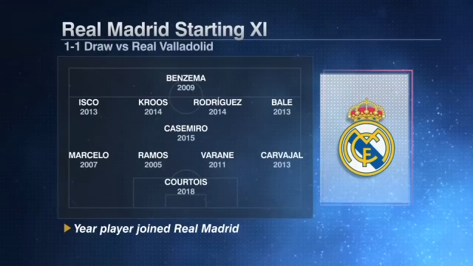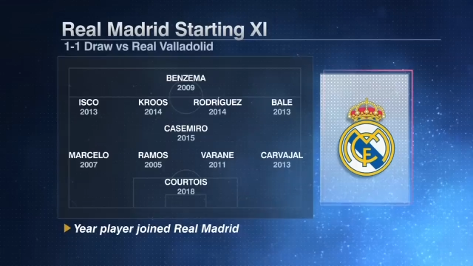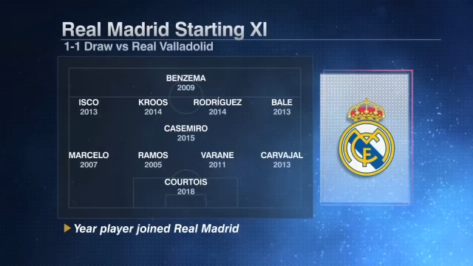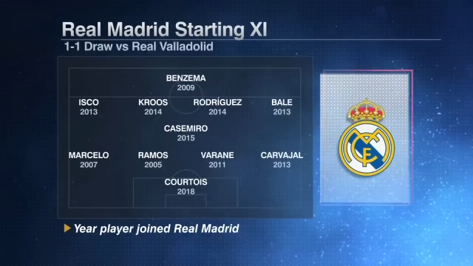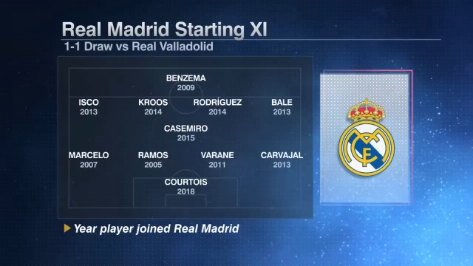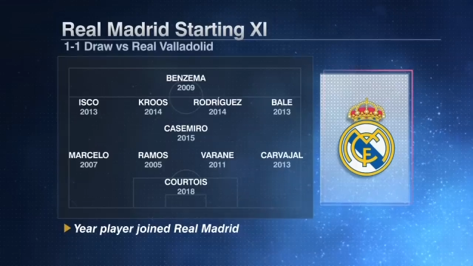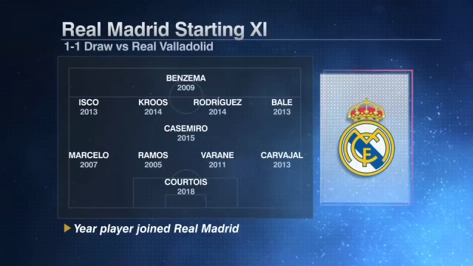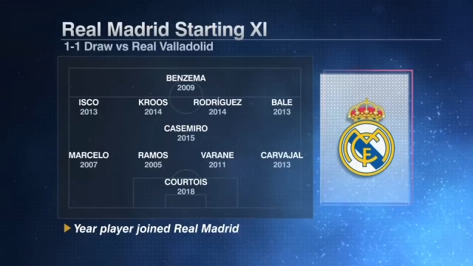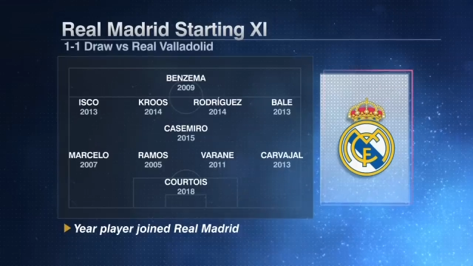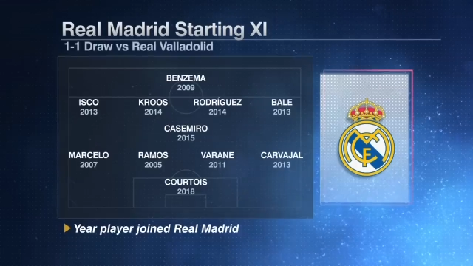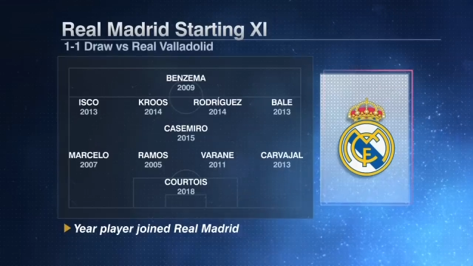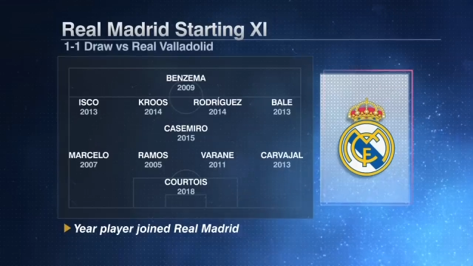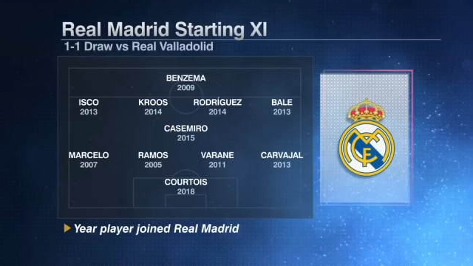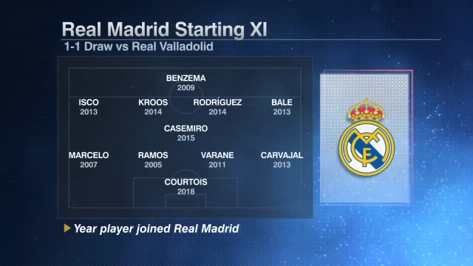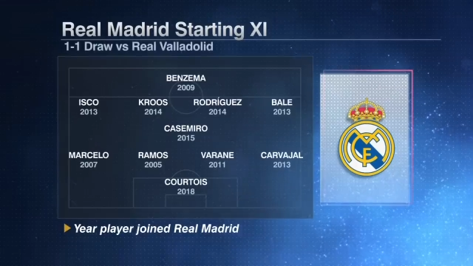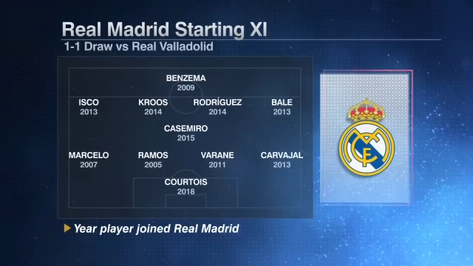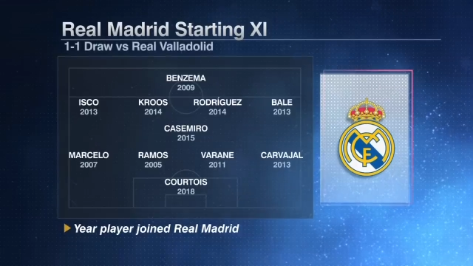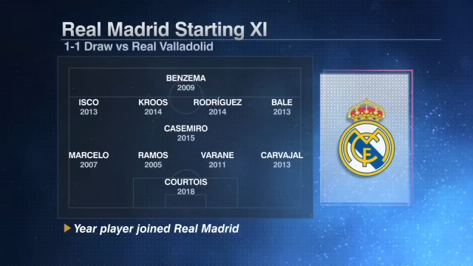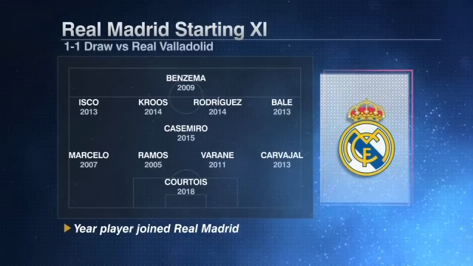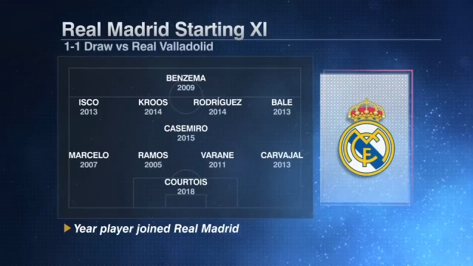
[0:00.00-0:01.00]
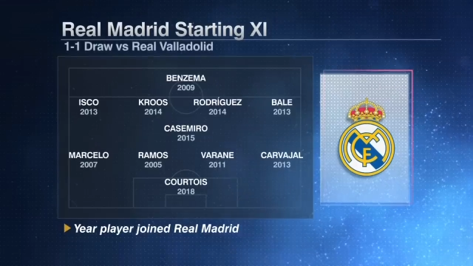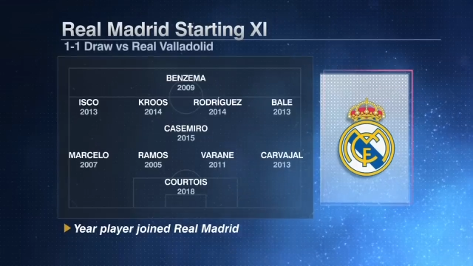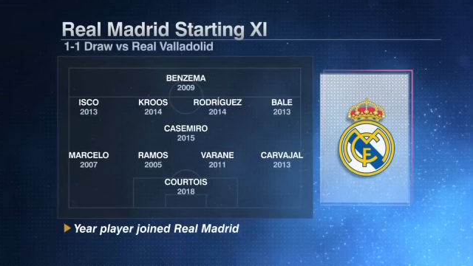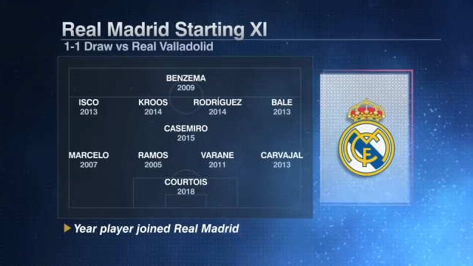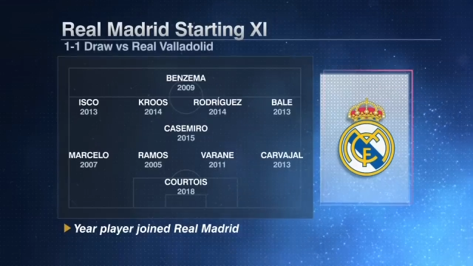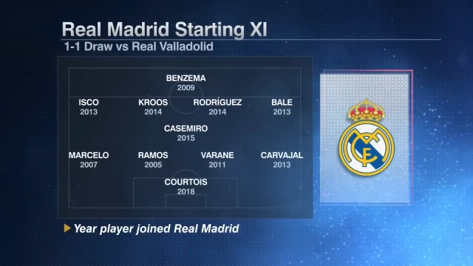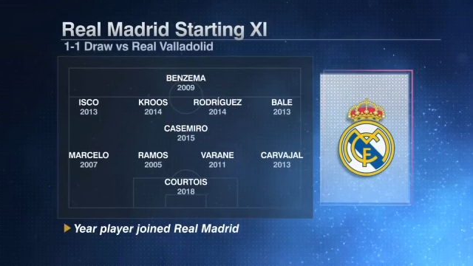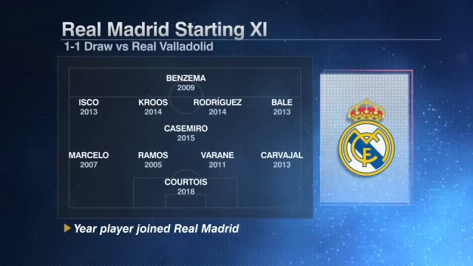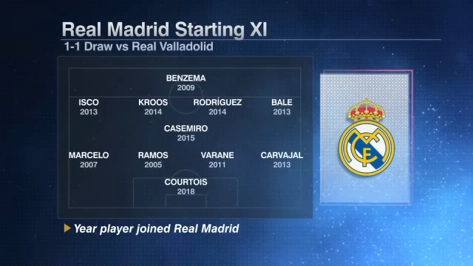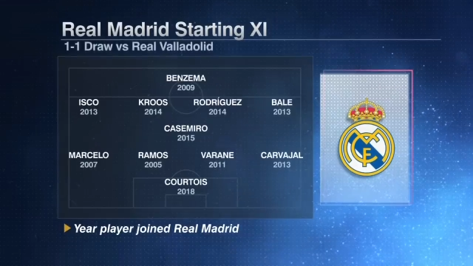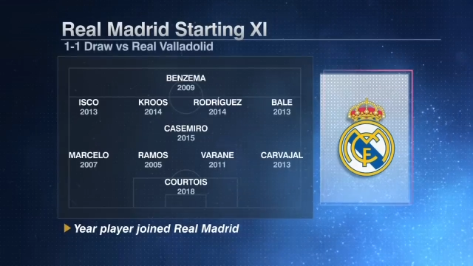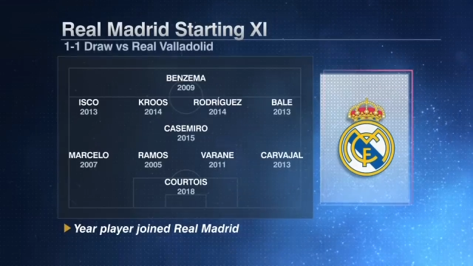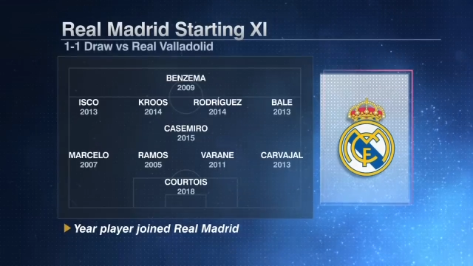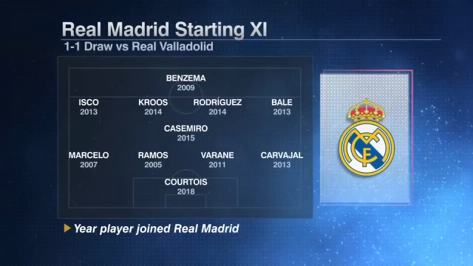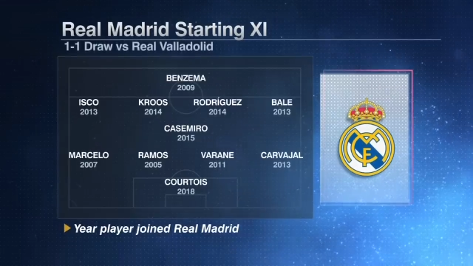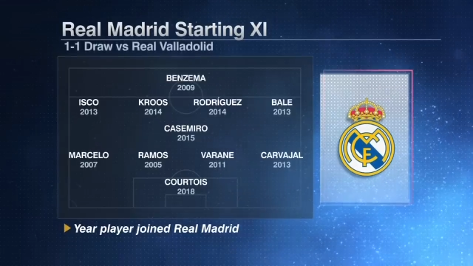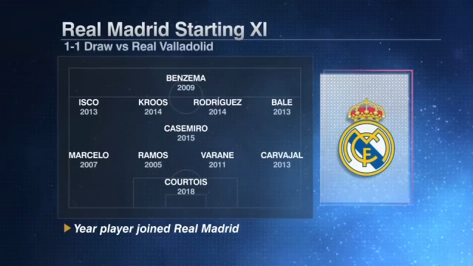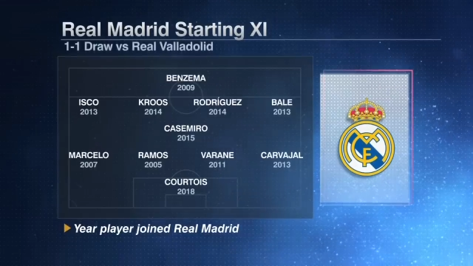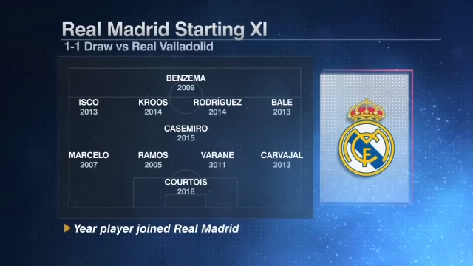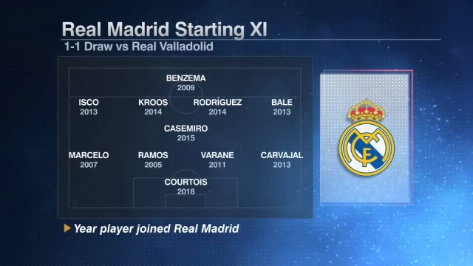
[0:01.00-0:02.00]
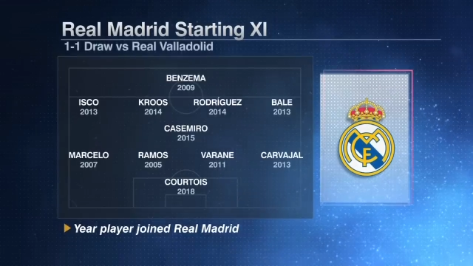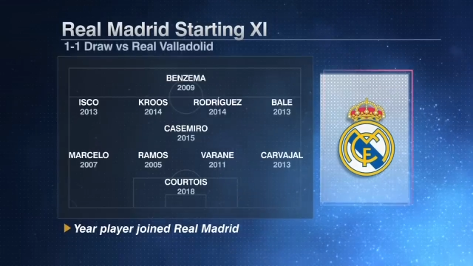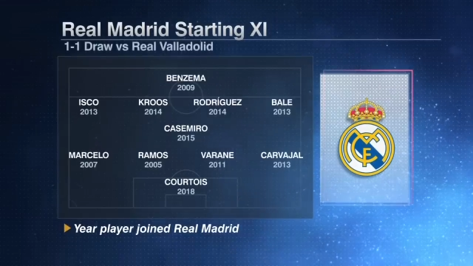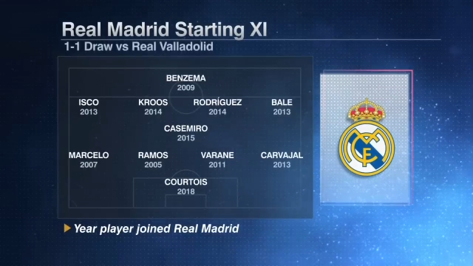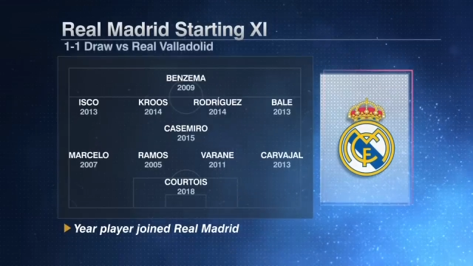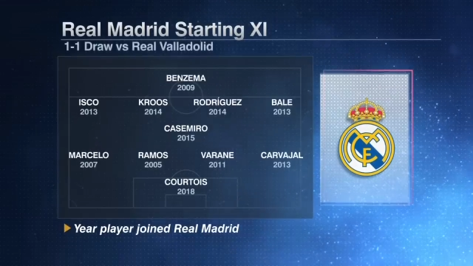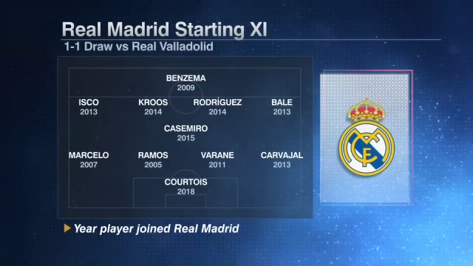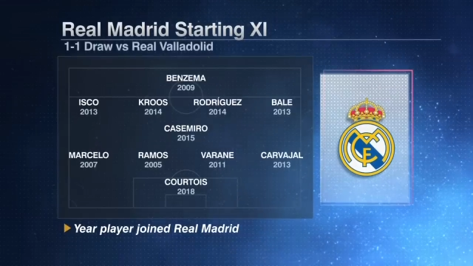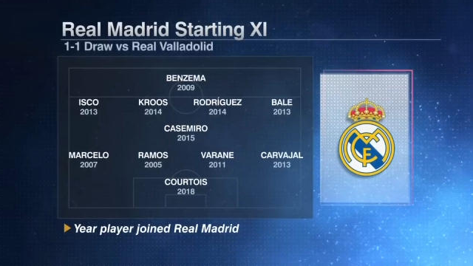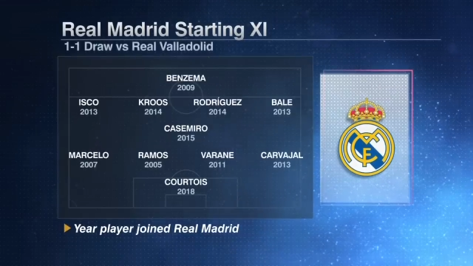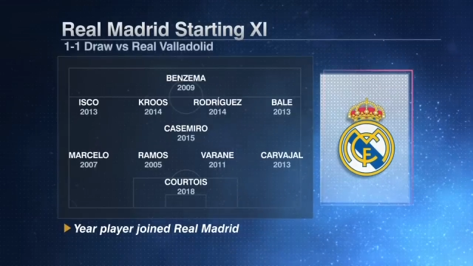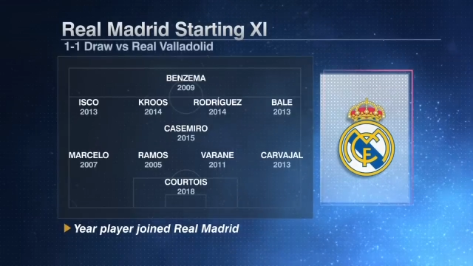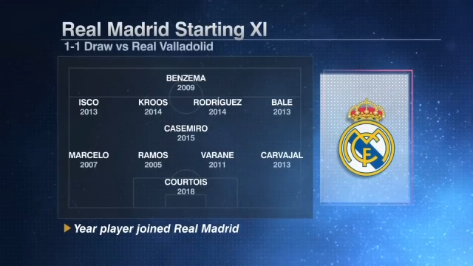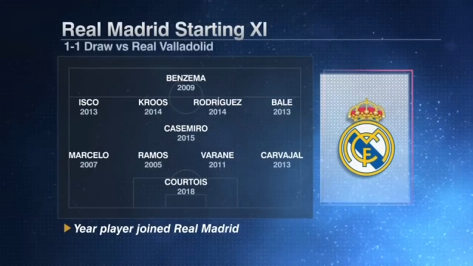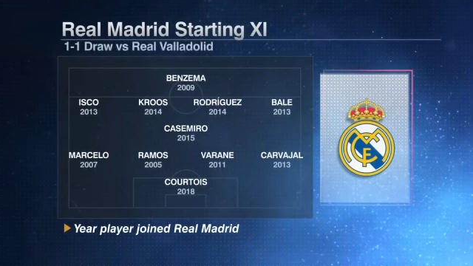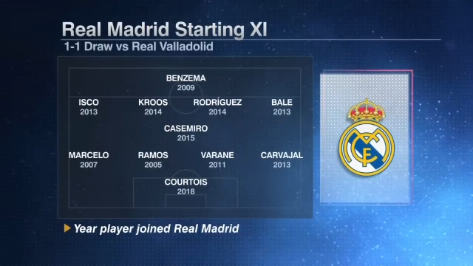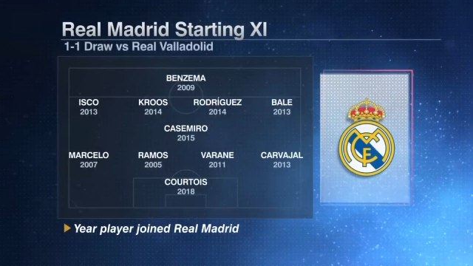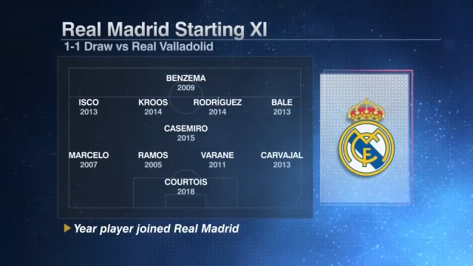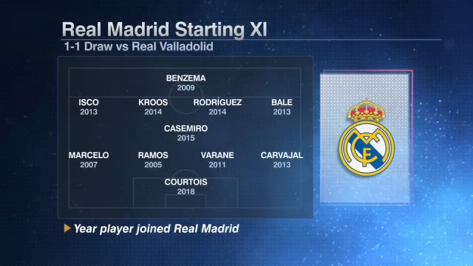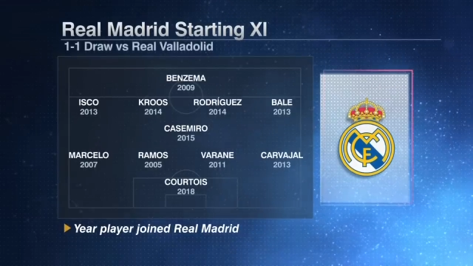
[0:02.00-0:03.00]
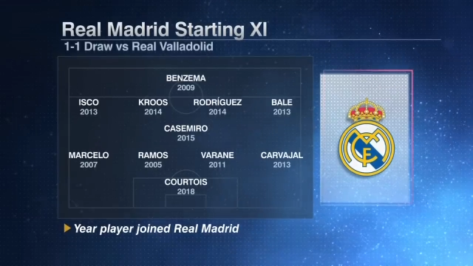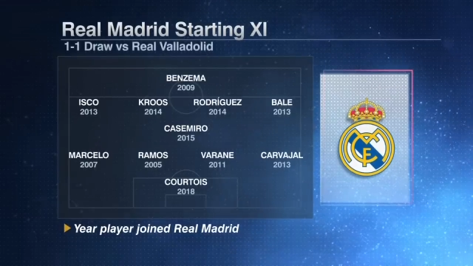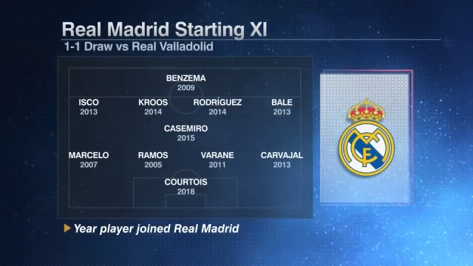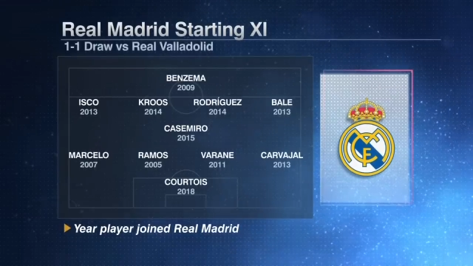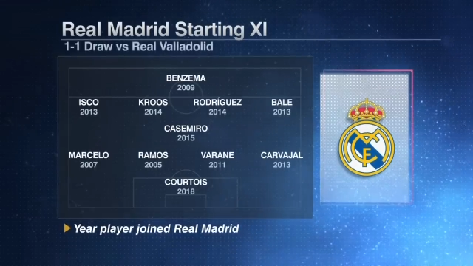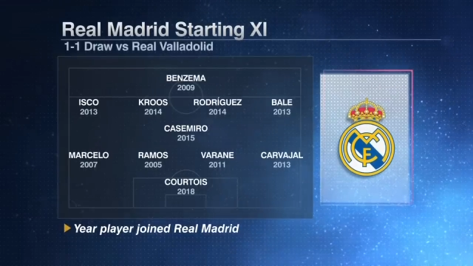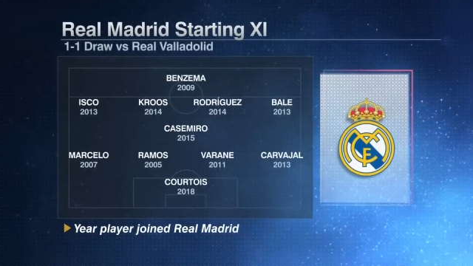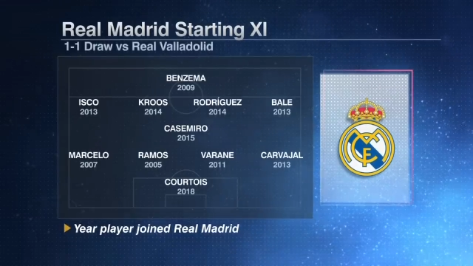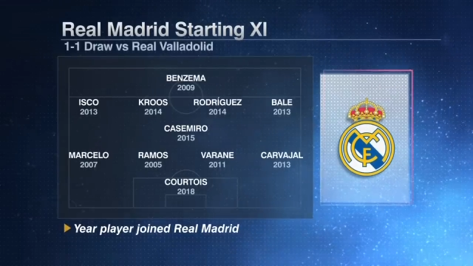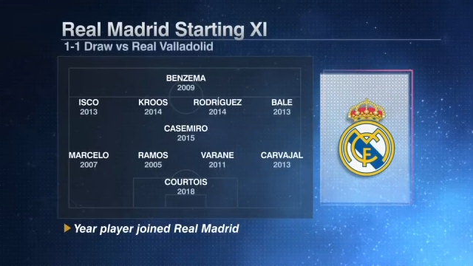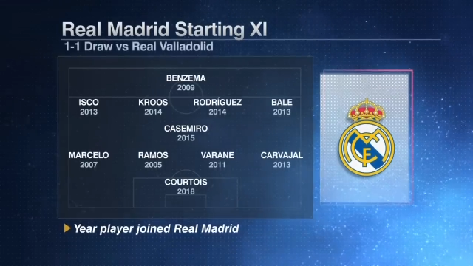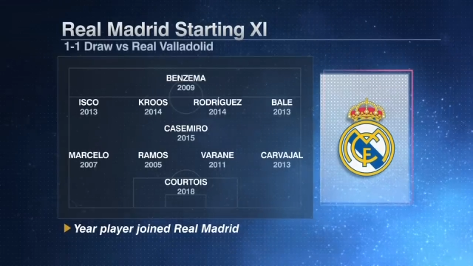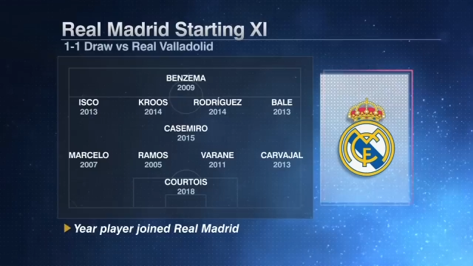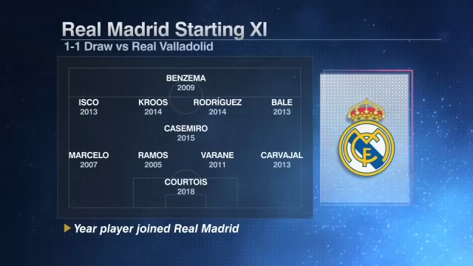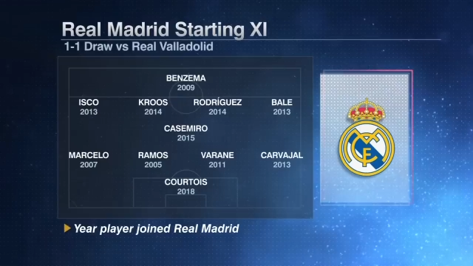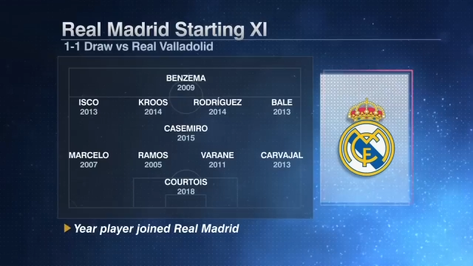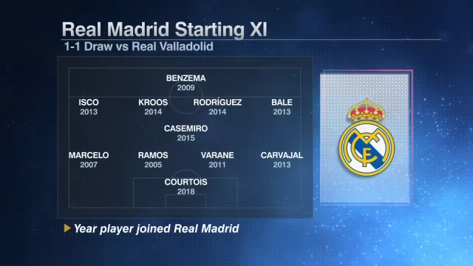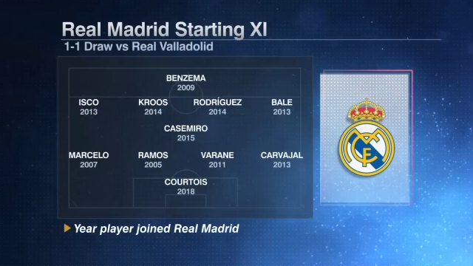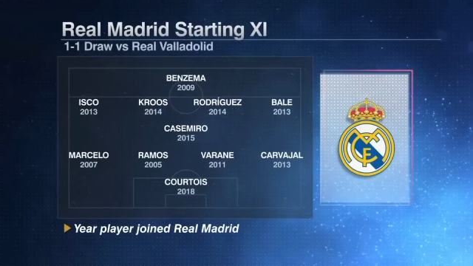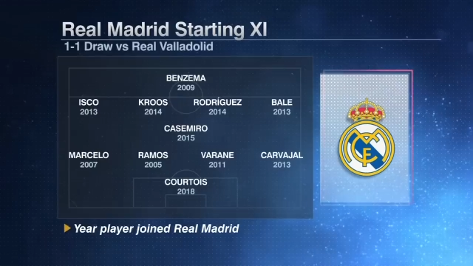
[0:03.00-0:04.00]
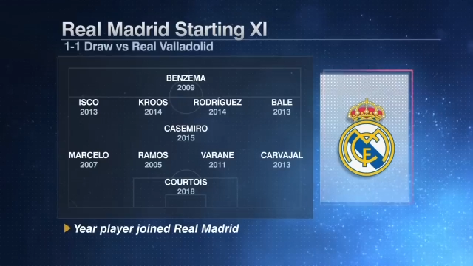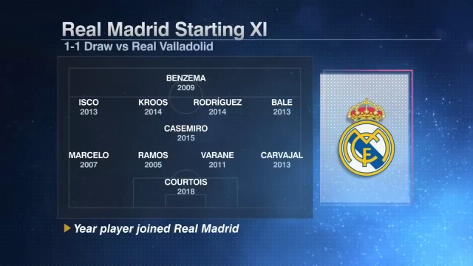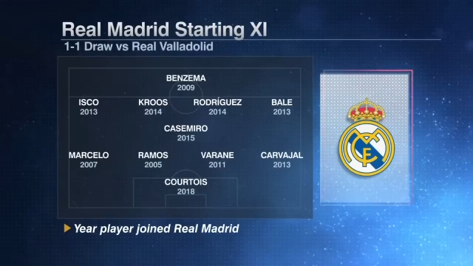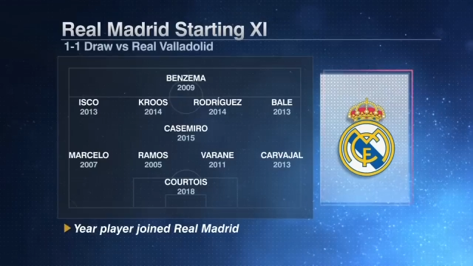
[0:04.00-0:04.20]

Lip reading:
Nobody's mouth can be seen.